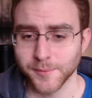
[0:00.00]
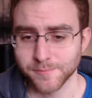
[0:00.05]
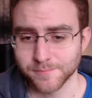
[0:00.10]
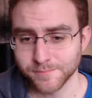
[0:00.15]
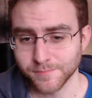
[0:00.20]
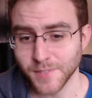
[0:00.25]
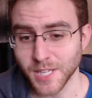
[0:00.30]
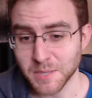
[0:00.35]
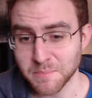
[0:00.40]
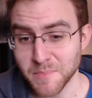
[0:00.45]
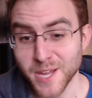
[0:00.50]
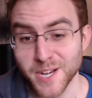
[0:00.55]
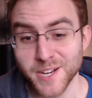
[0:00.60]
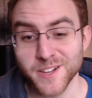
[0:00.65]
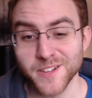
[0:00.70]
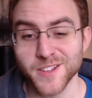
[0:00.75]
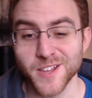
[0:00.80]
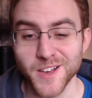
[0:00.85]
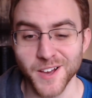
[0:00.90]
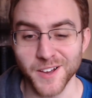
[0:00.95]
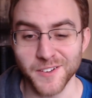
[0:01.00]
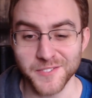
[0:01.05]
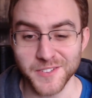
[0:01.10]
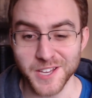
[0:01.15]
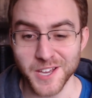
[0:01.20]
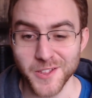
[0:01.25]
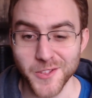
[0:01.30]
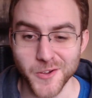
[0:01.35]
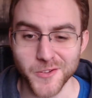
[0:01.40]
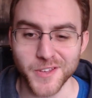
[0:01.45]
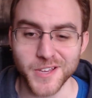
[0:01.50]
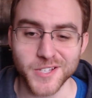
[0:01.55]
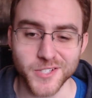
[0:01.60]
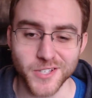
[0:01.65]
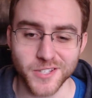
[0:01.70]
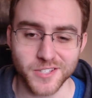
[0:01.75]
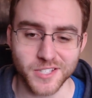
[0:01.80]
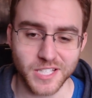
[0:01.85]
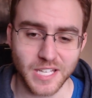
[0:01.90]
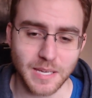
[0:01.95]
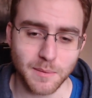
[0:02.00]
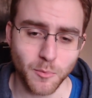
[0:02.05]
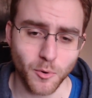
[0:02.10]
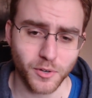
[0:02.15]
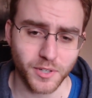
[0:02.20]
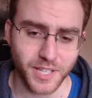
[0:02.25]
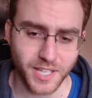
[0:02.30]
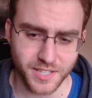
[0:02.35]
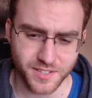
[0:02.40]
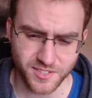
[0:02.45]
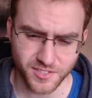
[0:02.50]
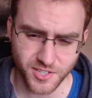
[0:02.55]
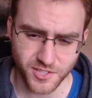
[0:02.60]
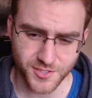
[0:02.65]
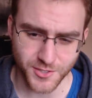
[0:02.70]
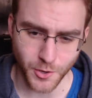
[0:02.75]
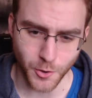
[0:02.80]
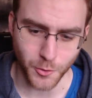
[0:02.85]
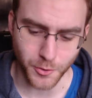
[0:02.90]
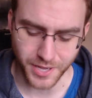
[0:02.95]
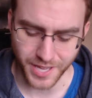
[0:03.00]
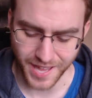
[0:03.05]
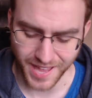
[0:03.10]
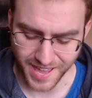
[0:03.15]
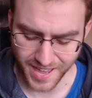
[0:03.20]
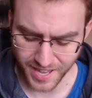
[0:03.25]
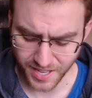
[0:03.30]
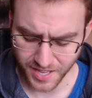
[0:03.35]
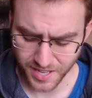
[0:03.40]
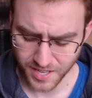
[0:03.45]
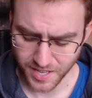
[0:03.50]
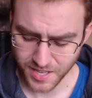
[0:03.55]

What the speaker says: Like many of the other things on this keyboard, it's just okay.